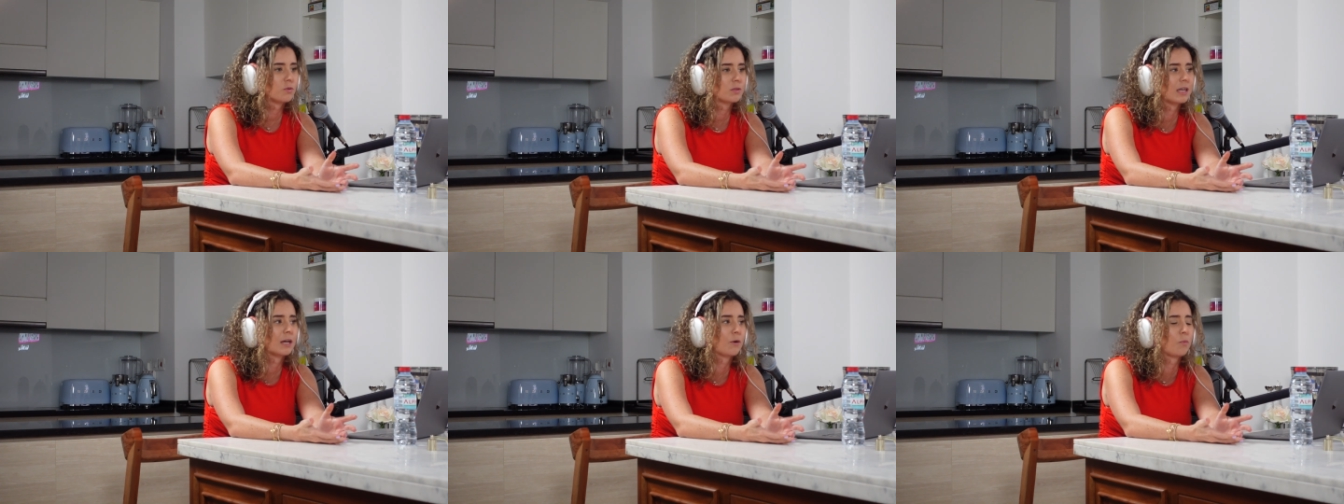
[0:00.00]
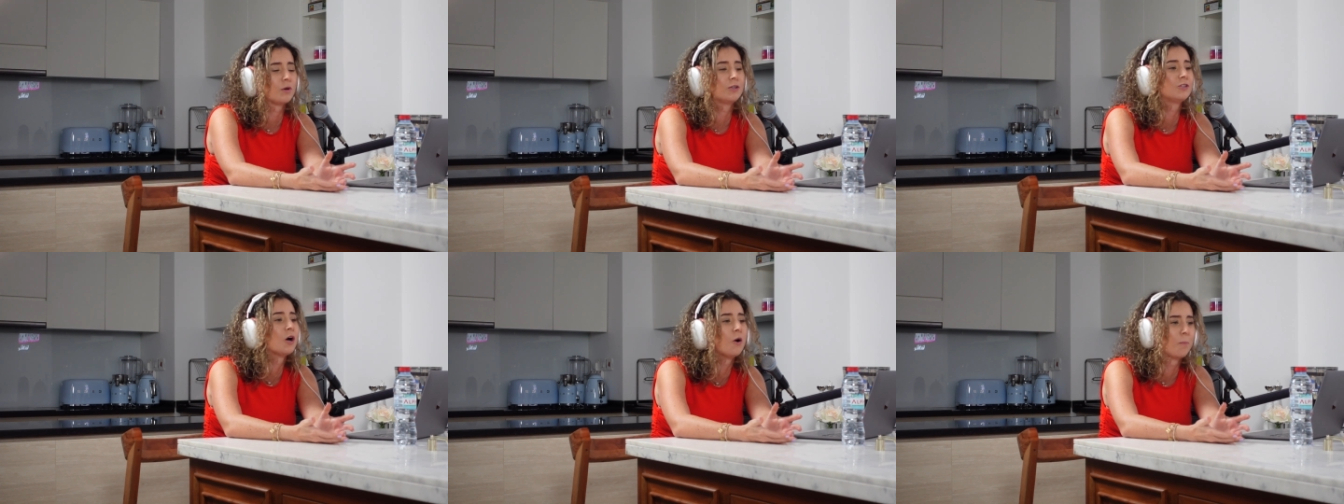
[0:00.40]
She was like, we
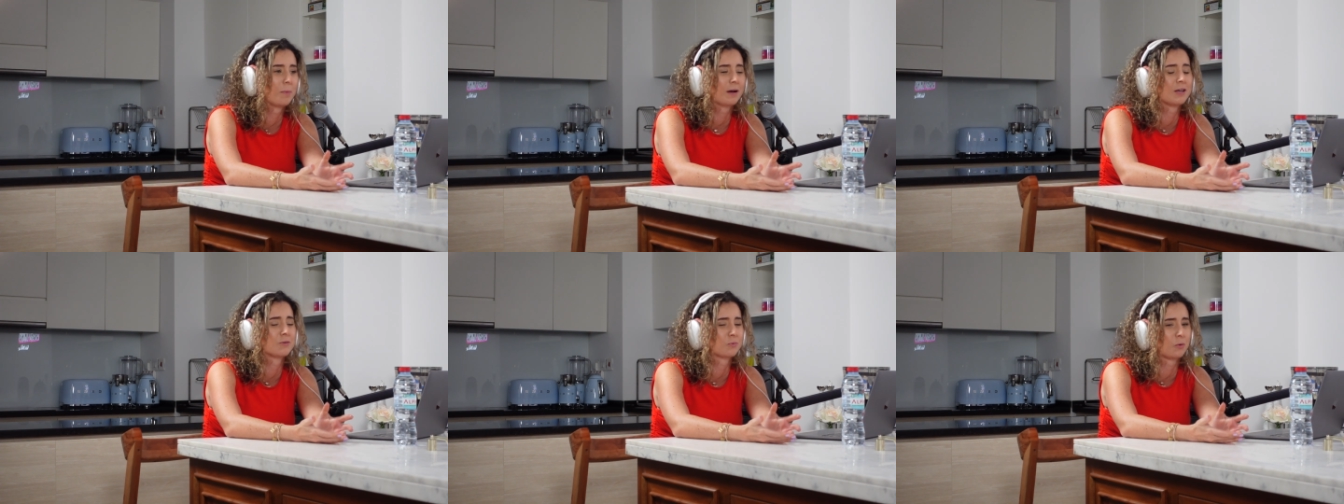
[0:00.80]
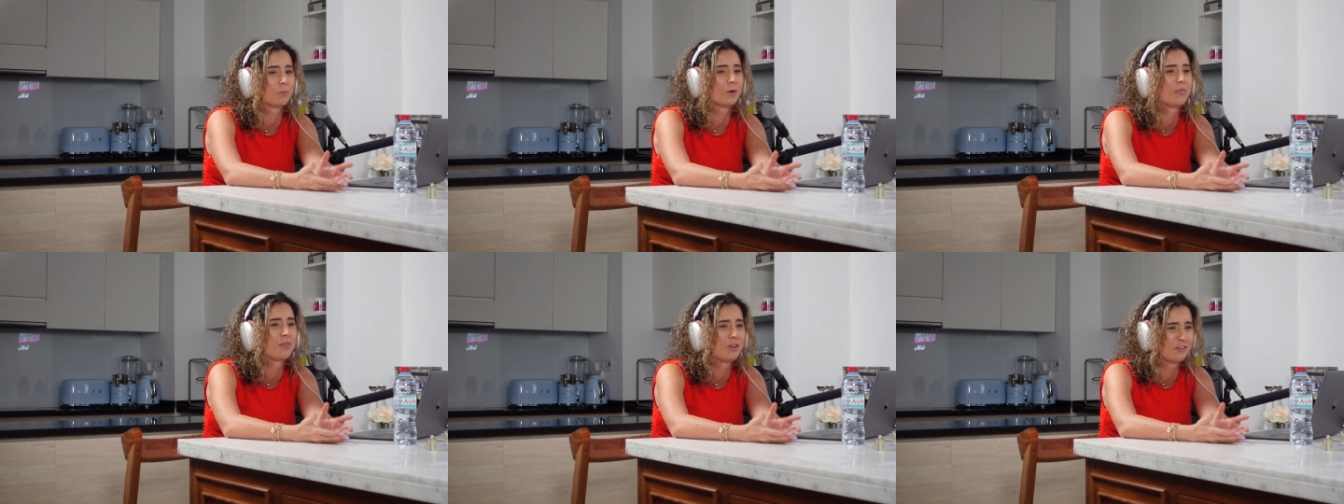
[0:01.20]
don't because we're
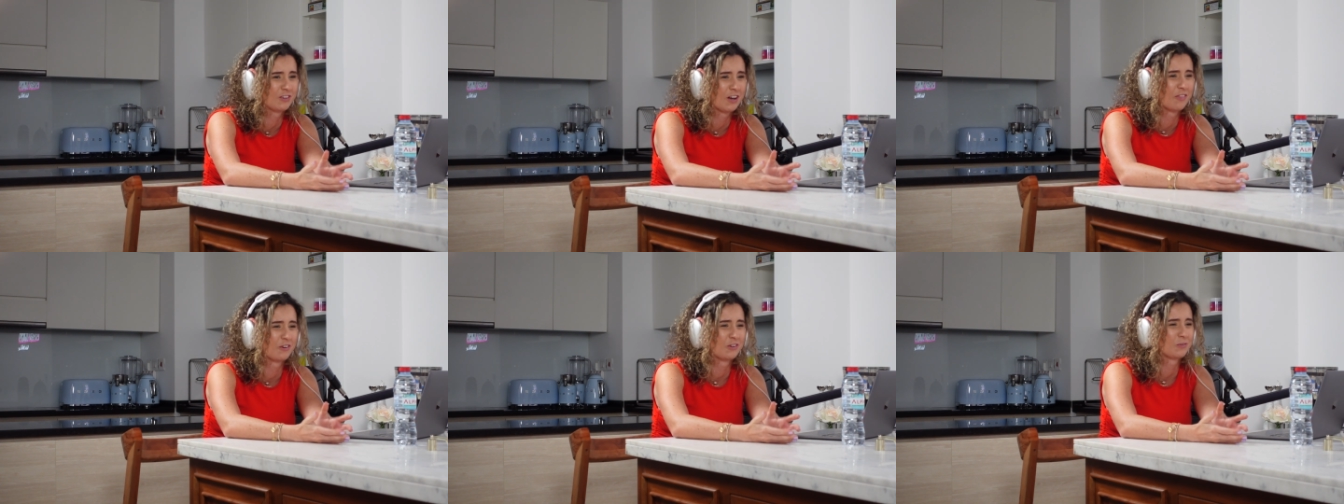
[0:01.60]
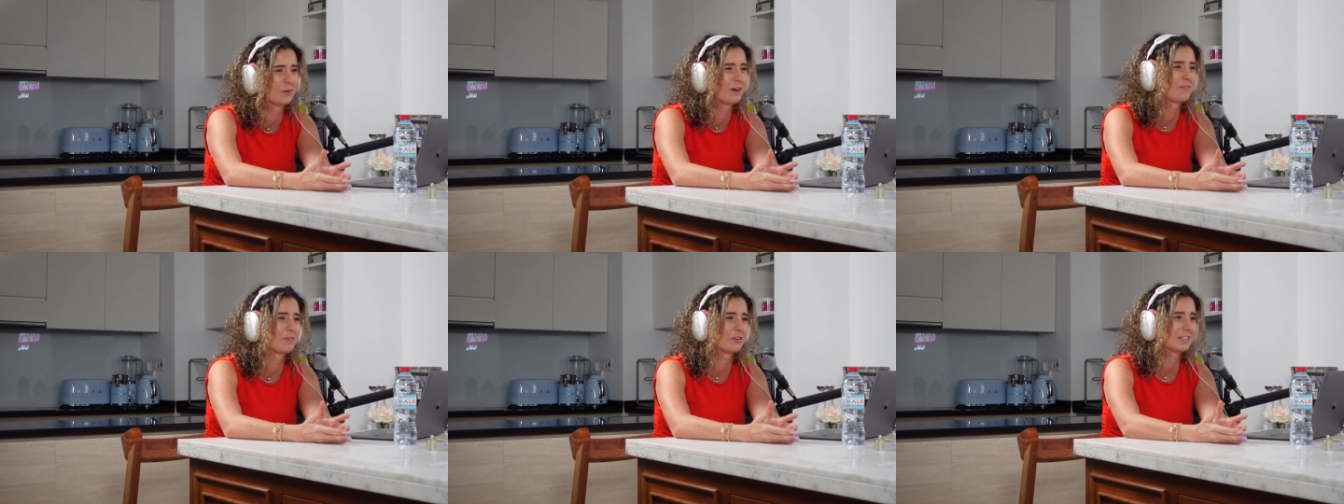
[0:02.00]
with each other
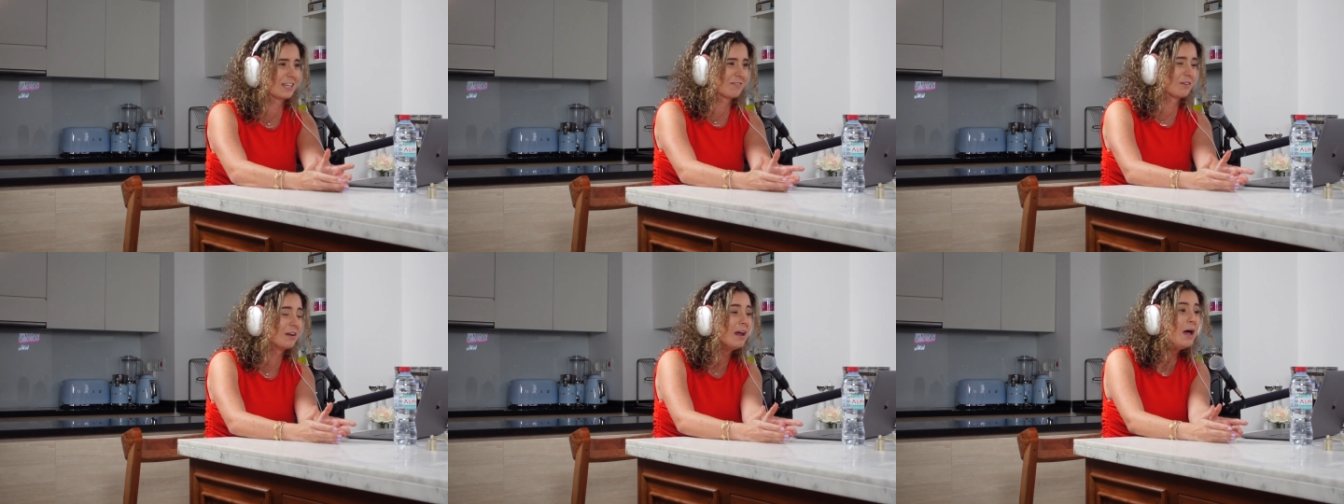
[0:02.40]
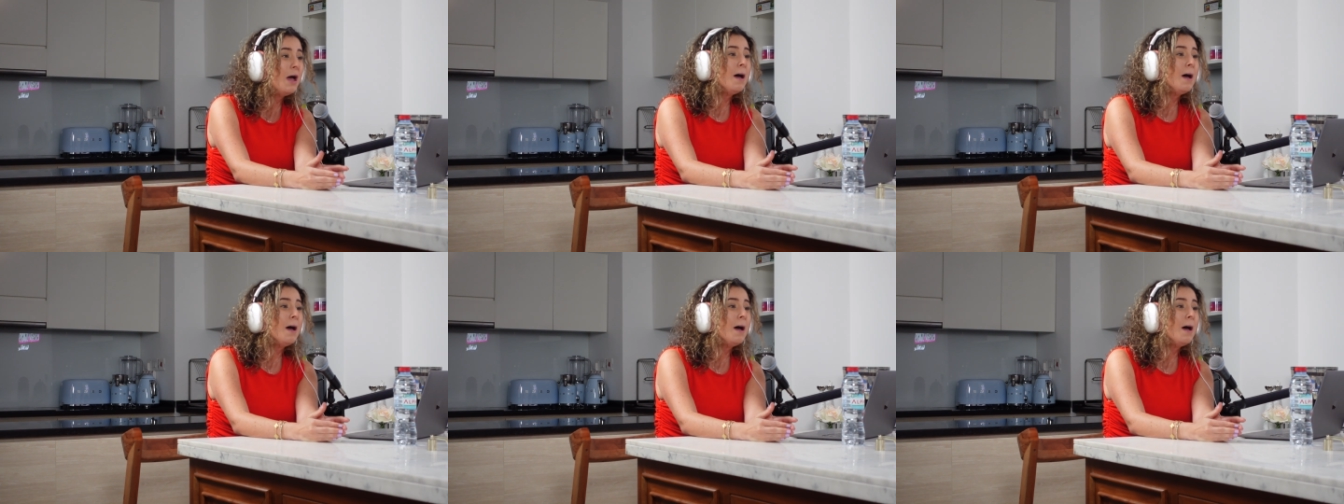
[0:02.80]
24 seven.